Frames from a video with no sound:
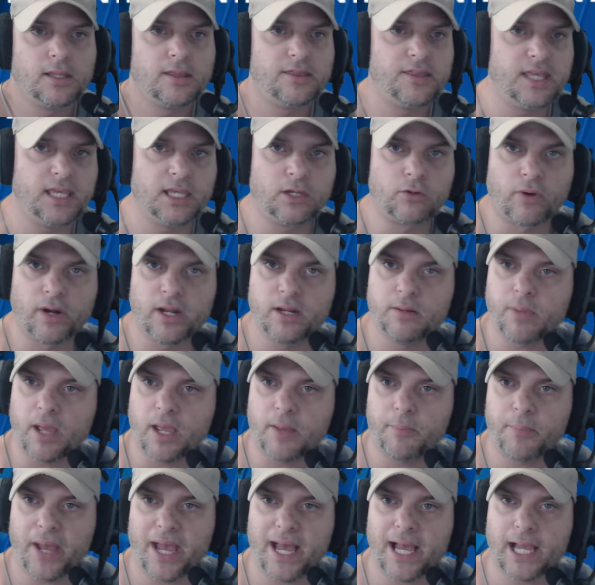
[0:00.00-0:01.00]
The Green
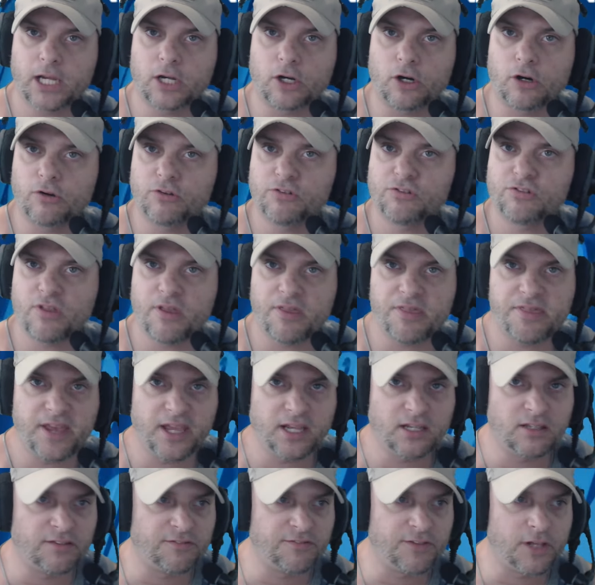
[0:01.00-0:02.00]
Bay Packers,
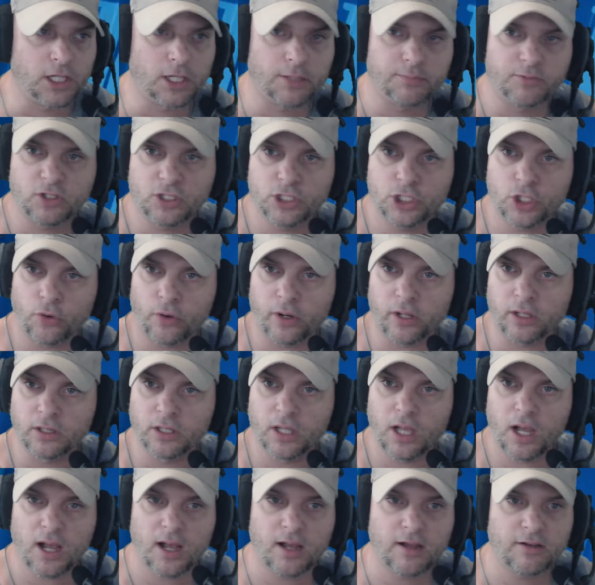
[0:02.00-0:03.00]
they developed Jordan
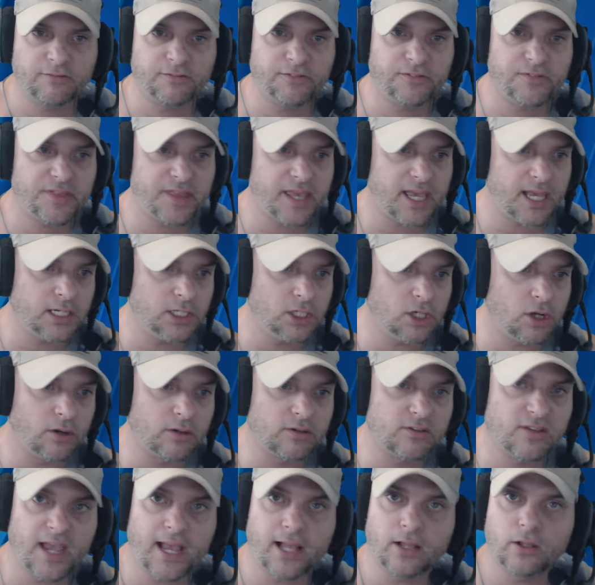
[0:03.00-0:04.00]
Love. They had
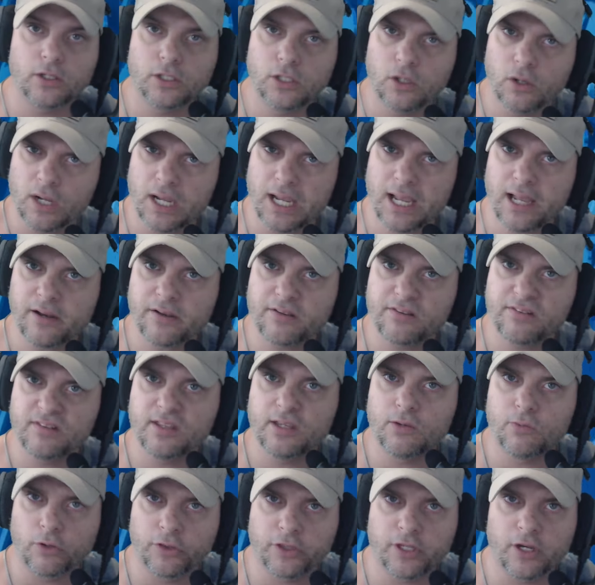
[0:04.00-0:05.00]
young talent. You can kind of
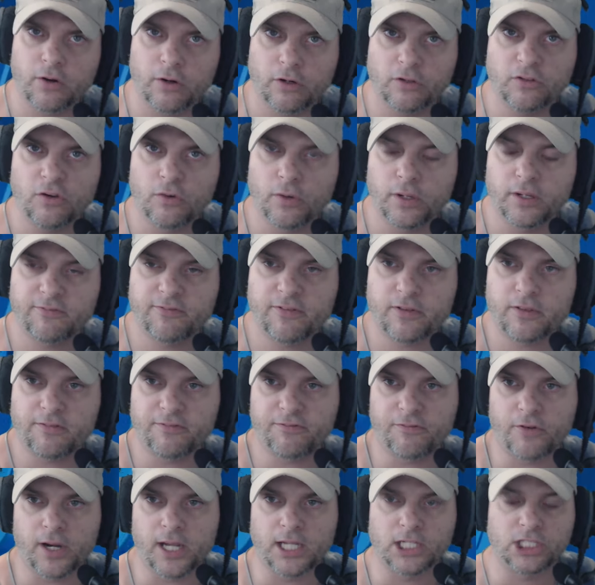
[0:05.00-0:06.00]
see what they were doing for their
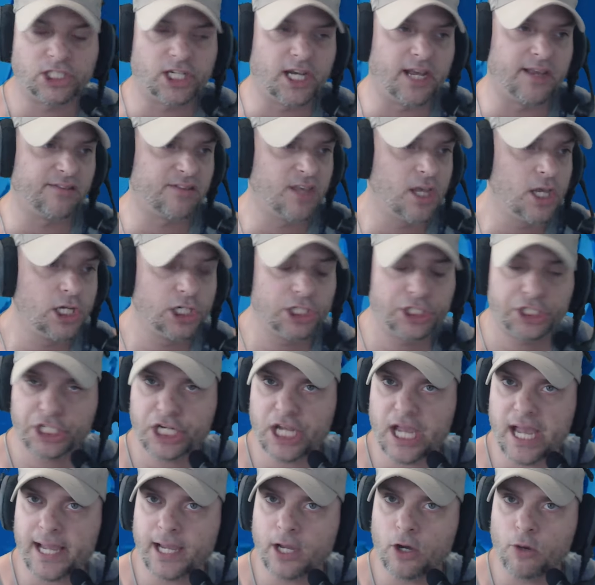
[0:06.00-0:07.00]
franchise.
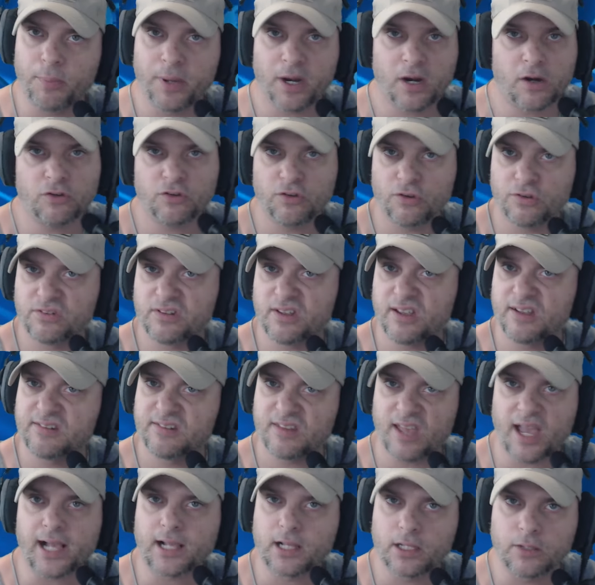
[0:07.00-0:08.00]
Chicago Bears, you see
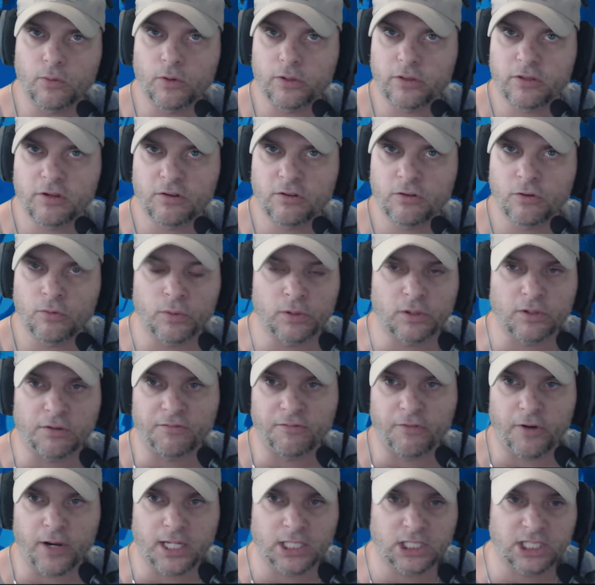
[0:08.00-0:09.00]
exactly what they're doing with their
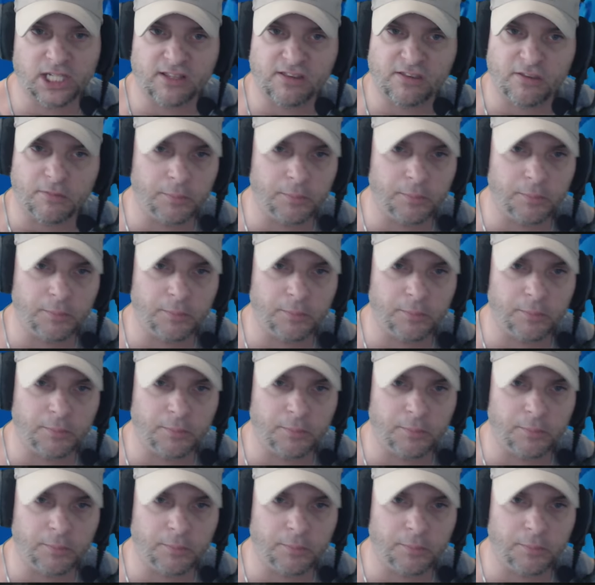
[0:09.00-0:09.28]
franchise.